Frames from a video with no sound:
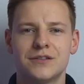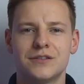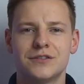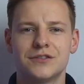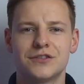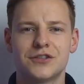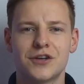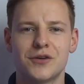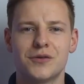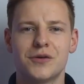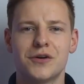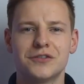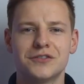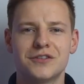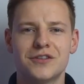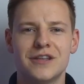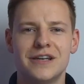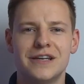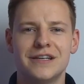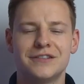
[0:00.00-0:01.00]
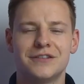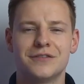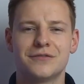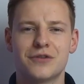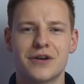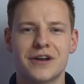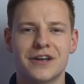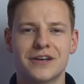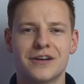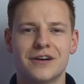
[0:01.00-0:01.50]
So onto the list of
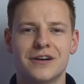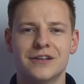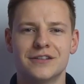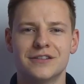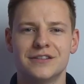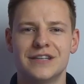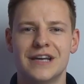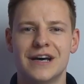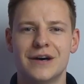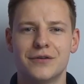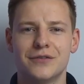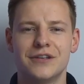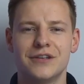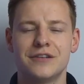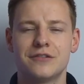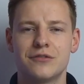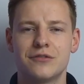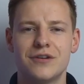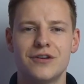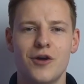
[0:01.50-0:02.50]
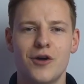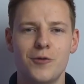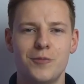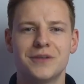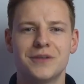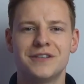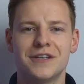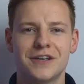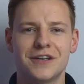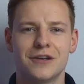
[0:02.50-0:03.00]
credit cards. Now these are in no
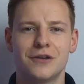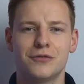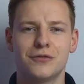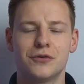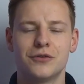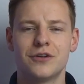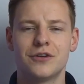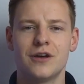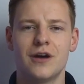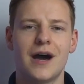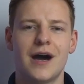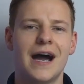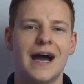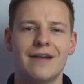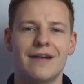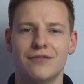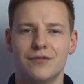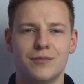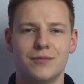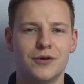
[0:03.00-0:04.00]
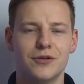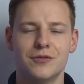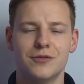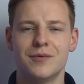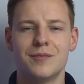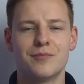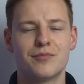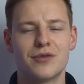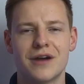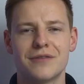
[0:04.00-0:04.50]
particular order. I haven't put them
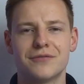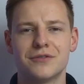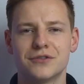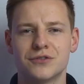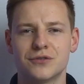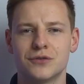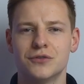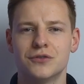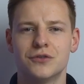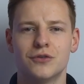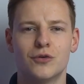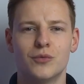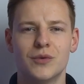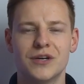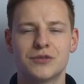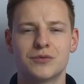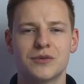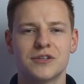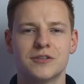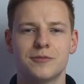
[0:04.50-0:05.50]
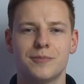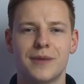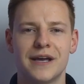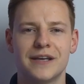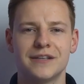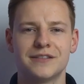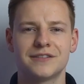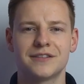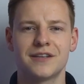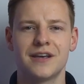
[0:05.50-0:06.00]
in preference order or which one's
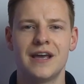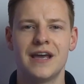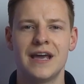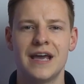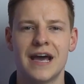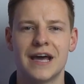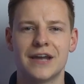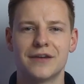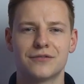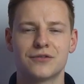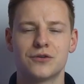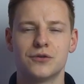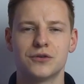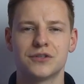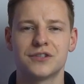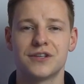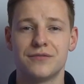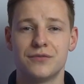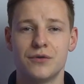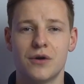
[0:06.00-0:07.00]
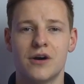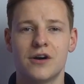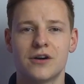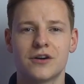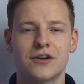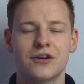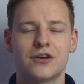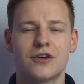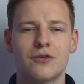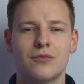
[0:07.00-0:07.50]
best. And of course, if you are
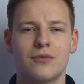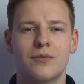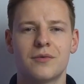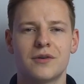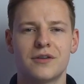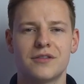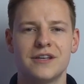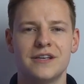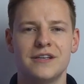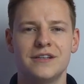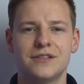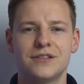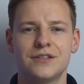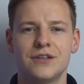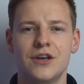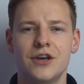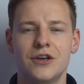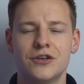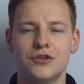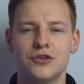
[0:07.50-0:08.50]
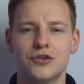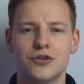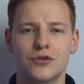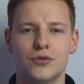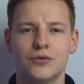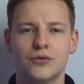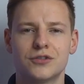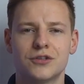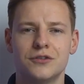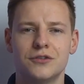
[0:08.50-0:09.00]
going to go with one of these, you should
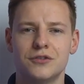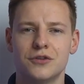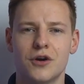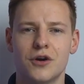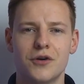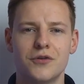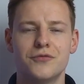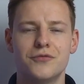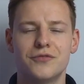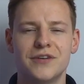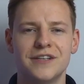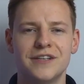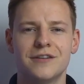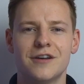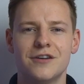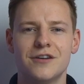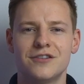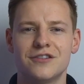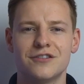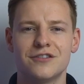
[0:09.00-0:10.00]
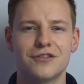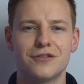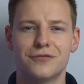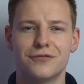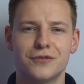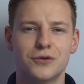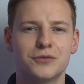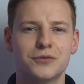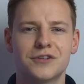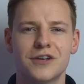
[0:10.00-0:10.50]
also do your own research into the
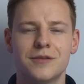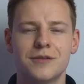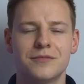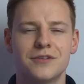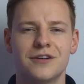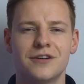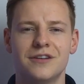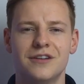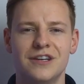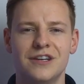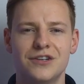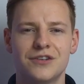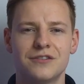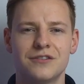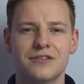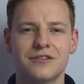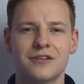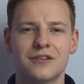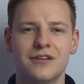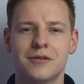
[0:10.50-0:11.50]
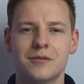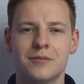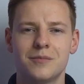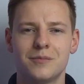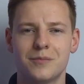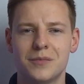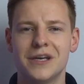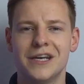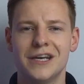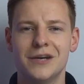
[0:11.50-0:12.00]
full terms and conditions.
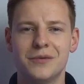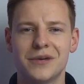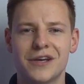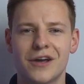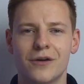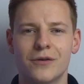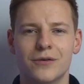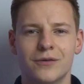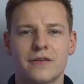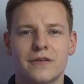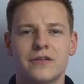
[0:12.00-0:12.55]
But here we go.